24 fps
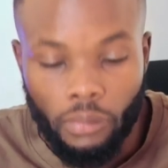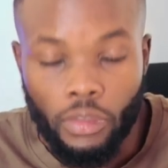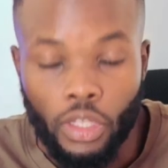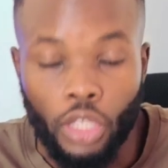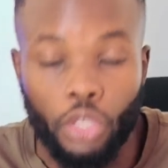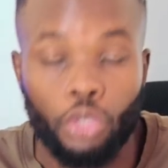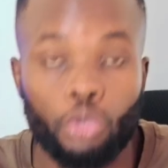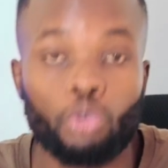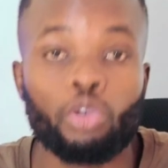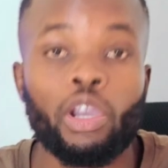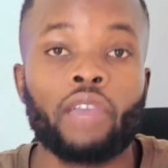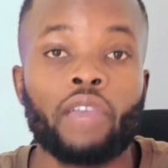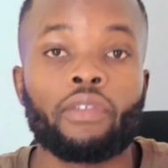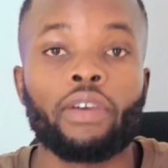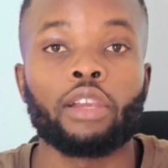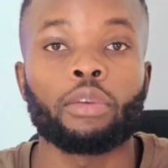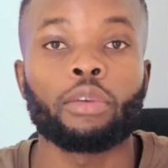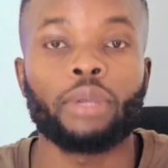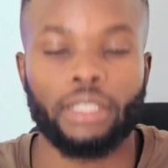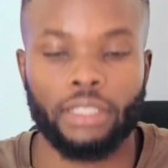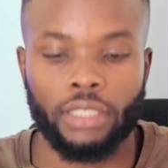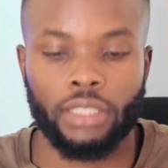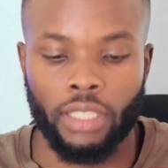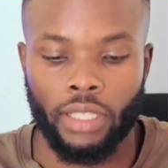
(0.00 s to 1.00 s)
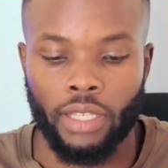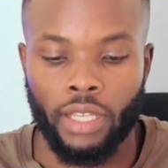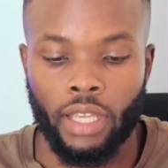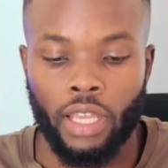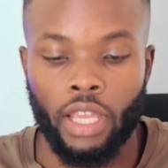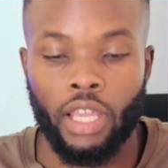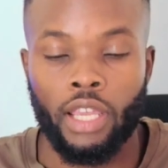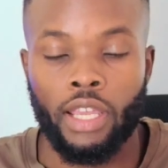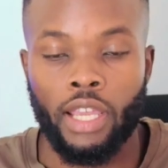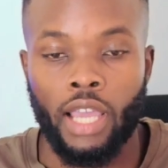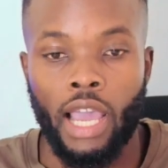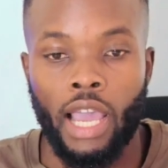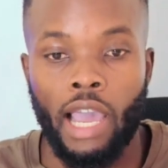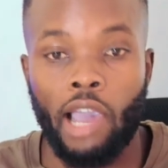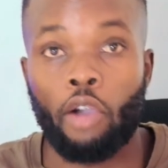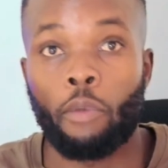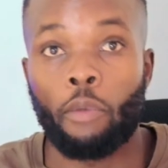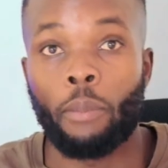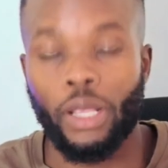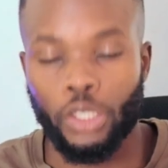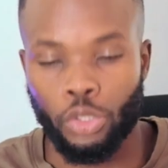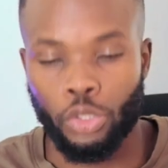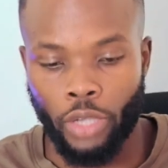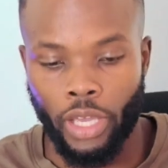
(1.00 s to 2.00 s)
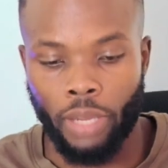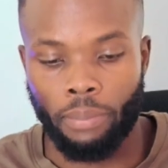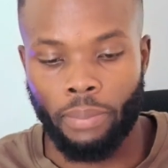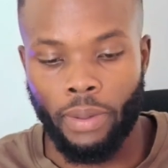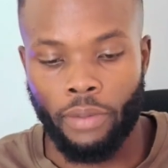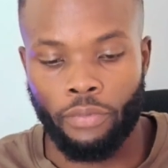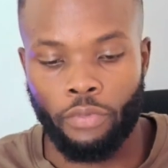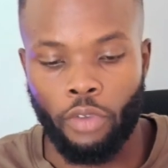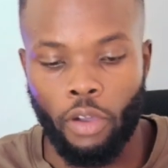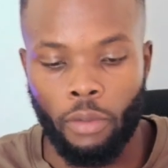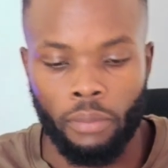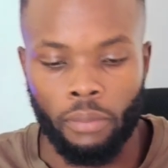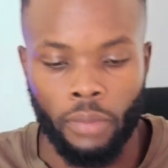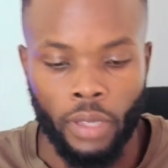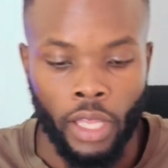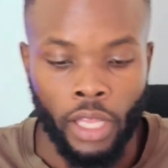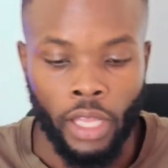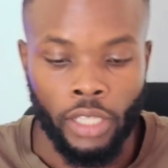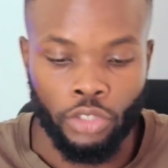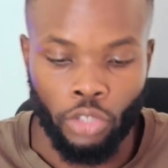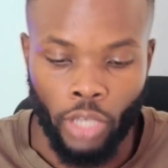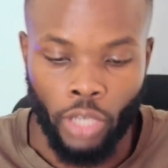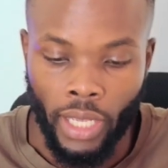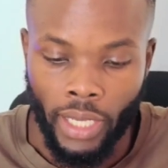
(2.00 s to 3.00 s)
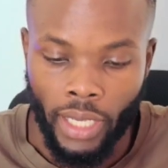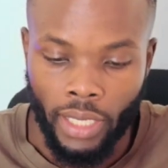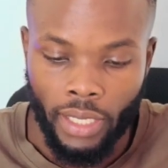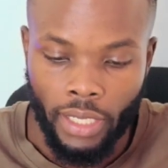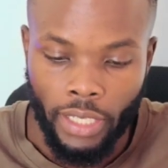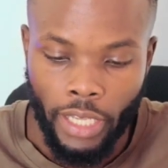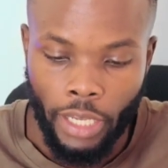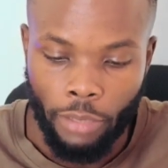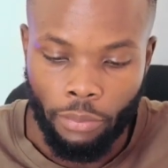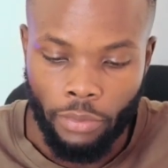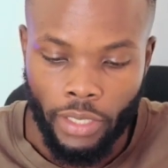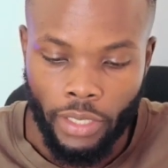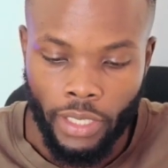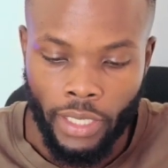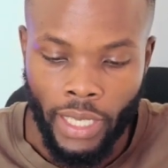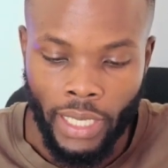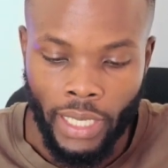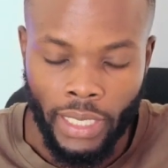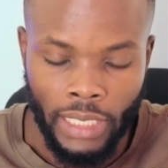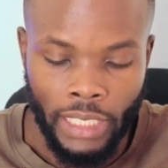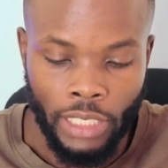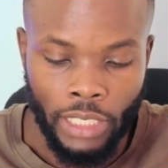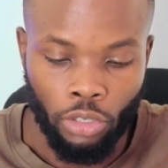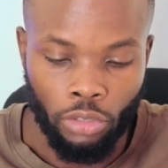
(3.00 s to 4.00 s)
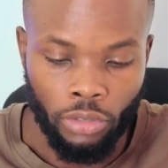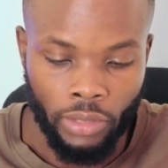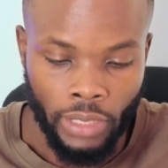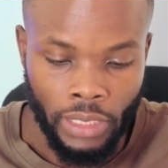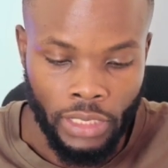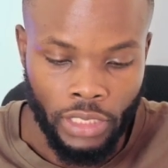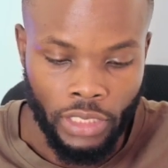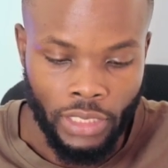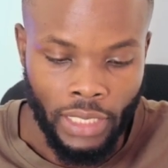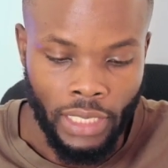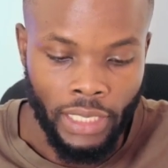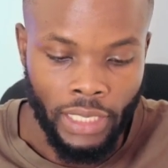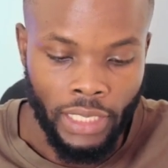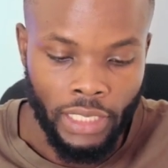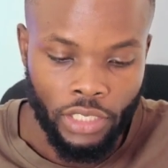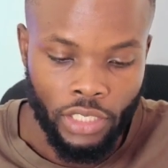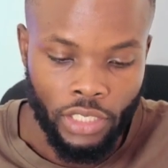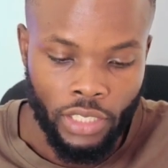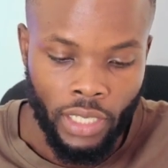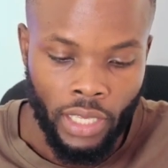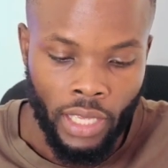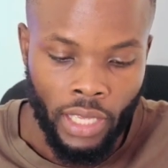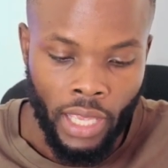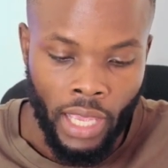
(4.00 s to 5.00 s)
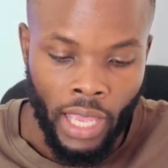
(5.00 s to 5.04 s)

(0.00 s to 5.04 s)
you evaluate how best you can perform. So I can come here and click on create challenge.